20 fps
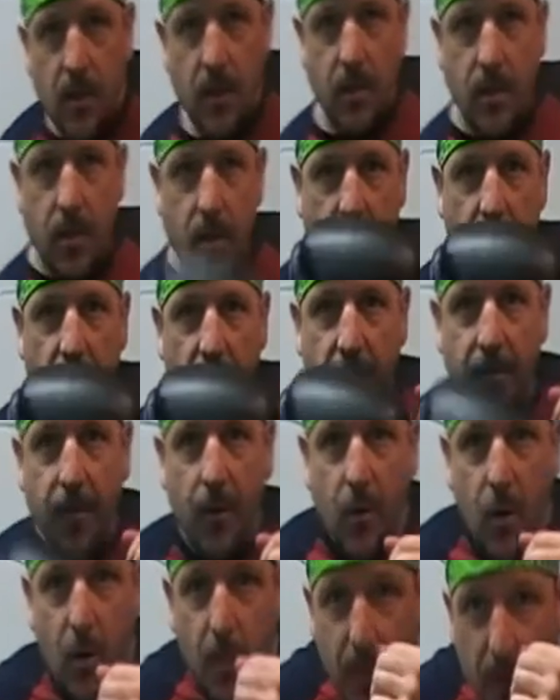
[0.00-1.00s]
So if I
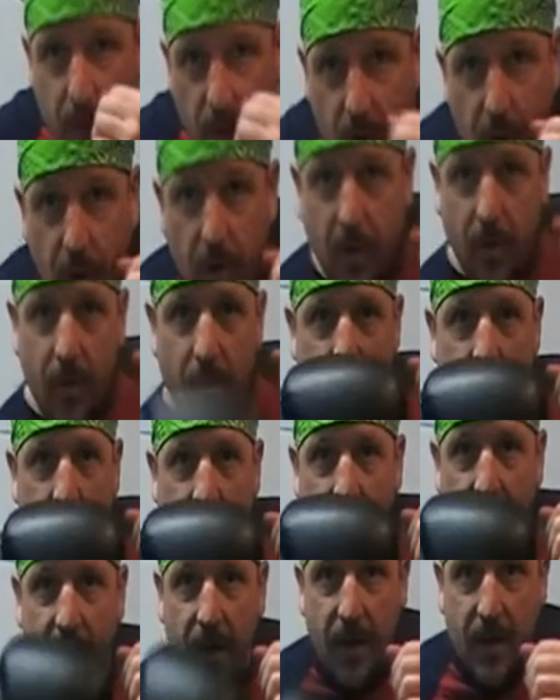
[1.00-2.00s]
throw an uppercut
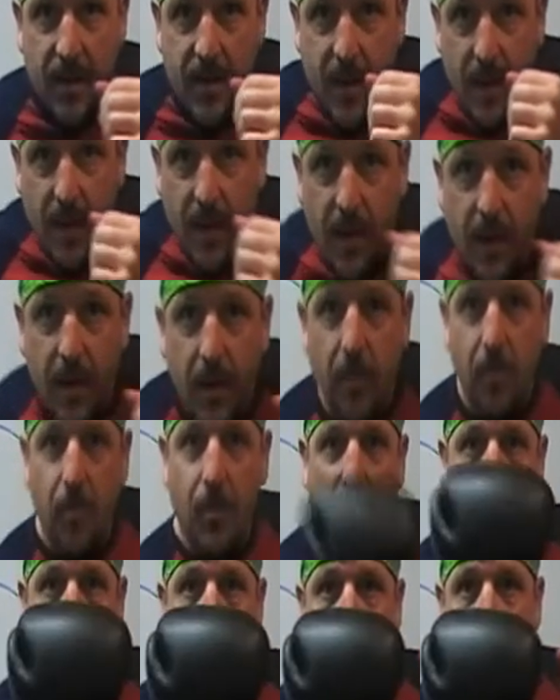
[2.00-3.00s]
like this,
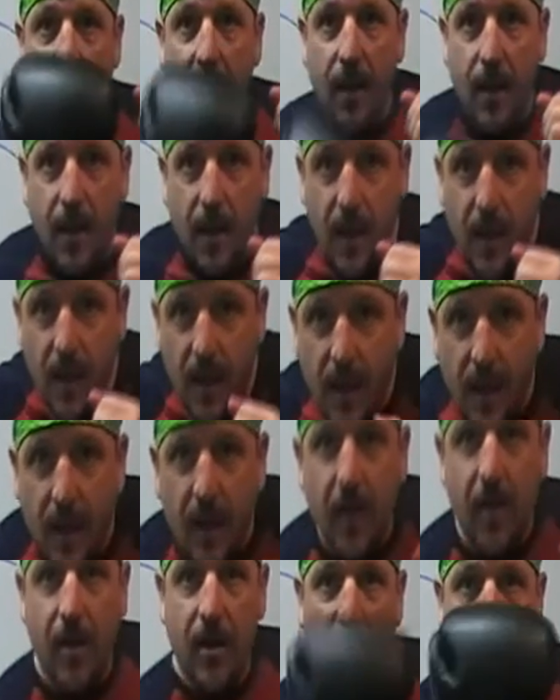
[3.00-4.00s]
bang, and
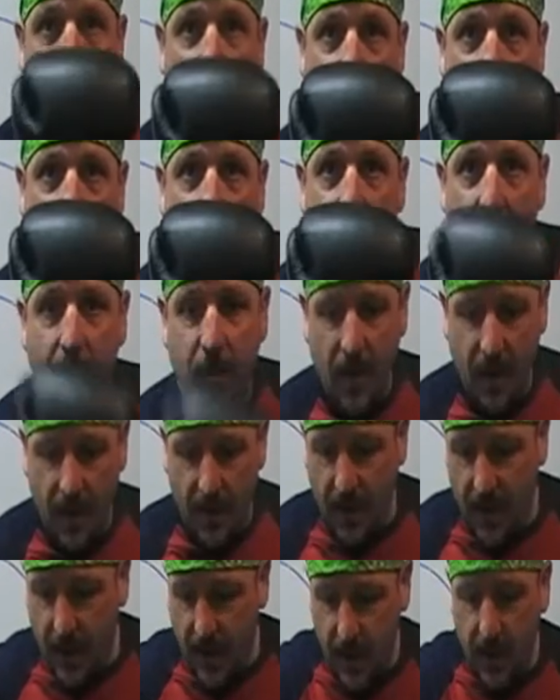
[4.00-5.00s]
I'm coming up like
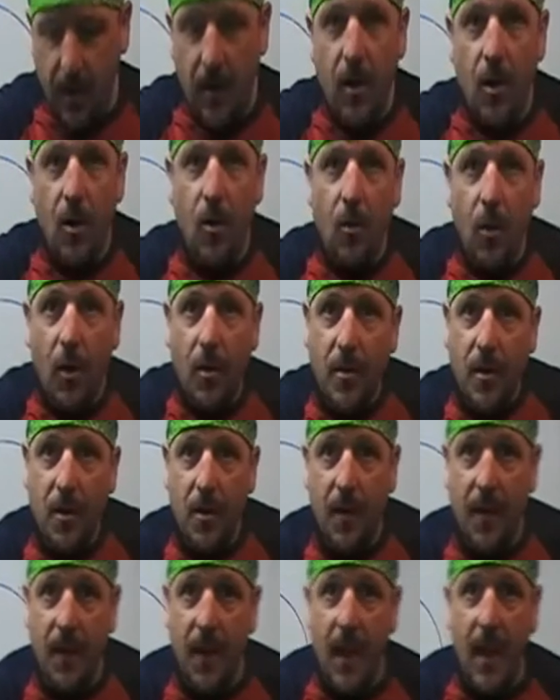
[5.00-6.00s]
that, what I'm
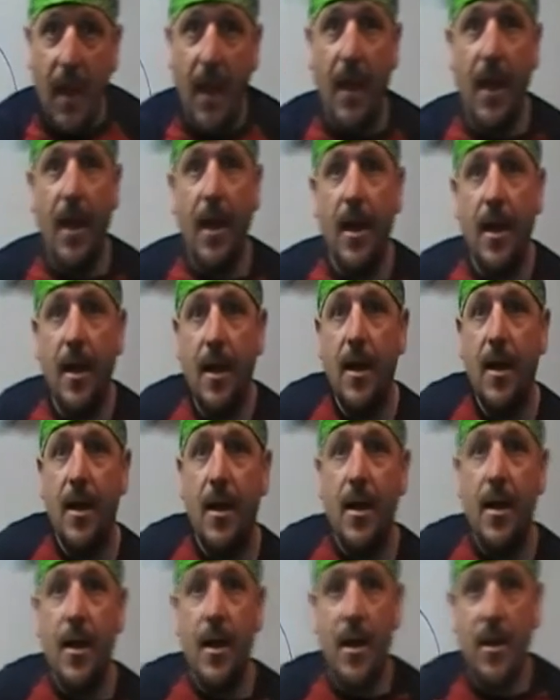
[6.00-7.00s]
doing there
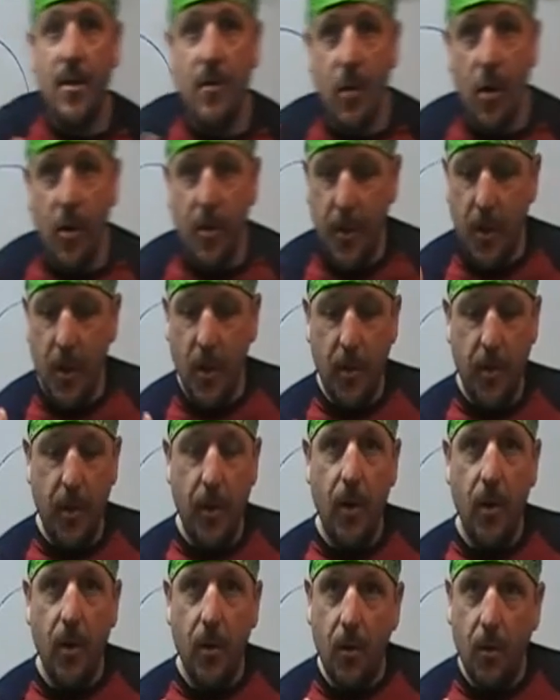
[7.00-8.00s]
is I'm coming up
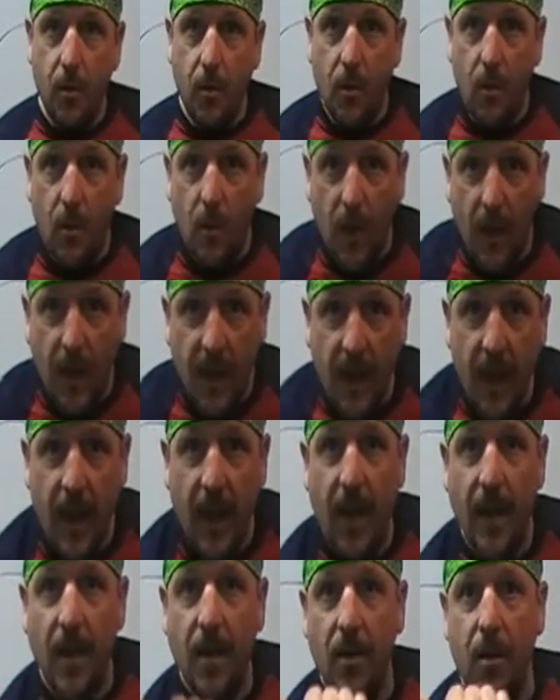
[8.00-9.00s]

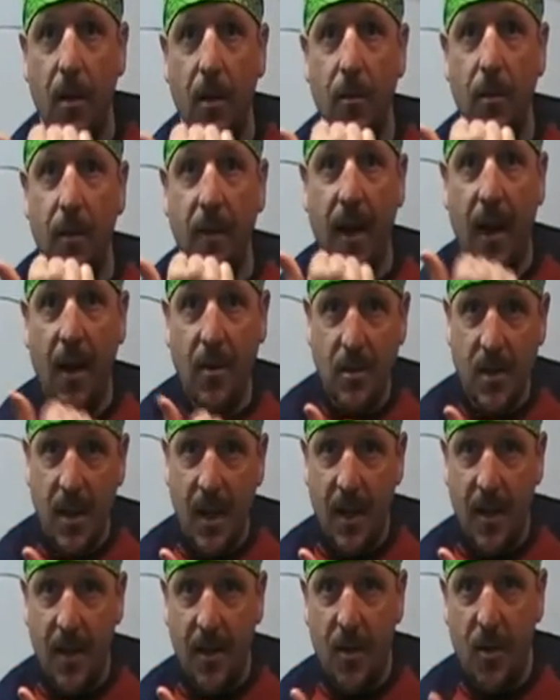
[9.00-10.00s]
again with the
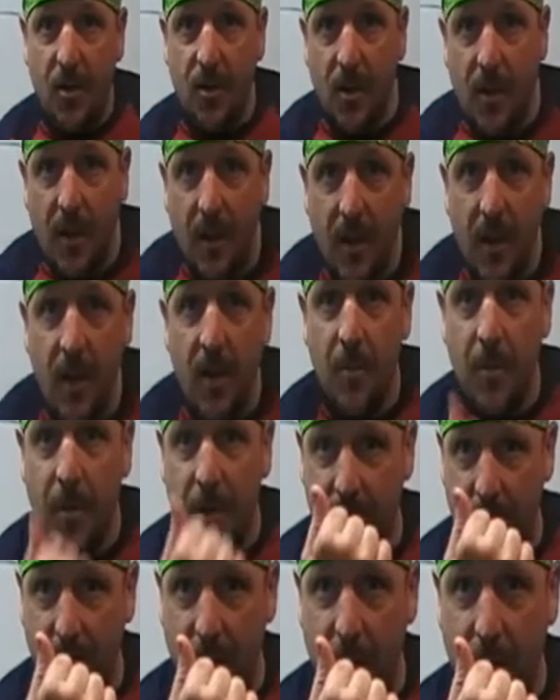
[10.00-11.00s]
outside of the knuckle
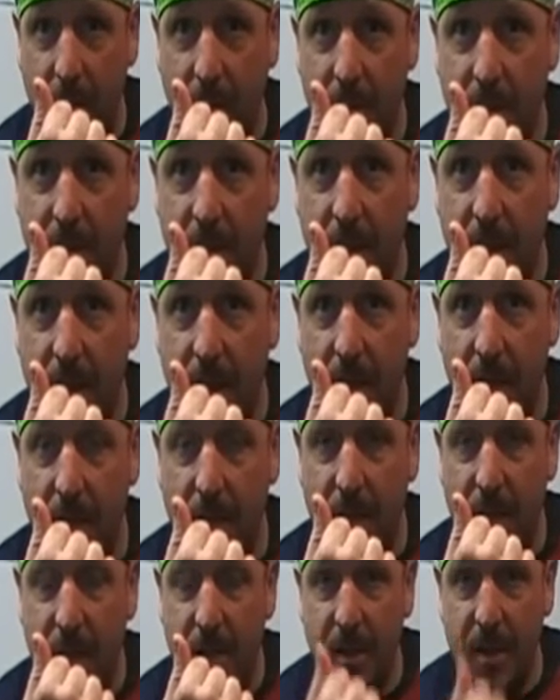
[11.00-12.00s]
because the thumb's in the
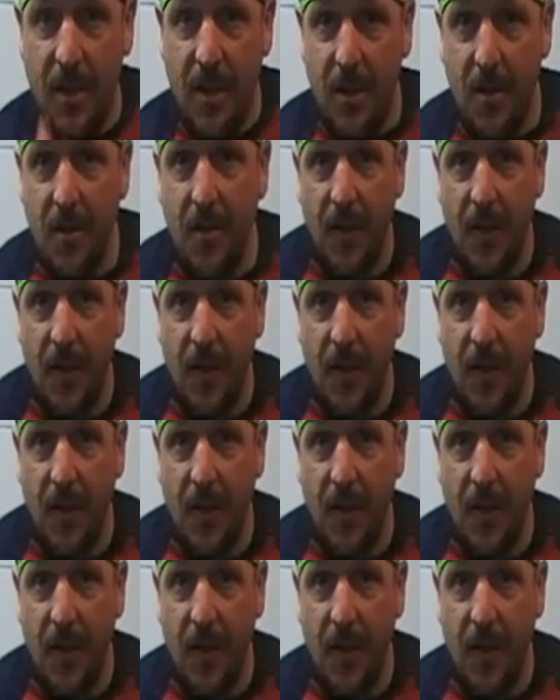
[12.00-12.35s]
position. Now you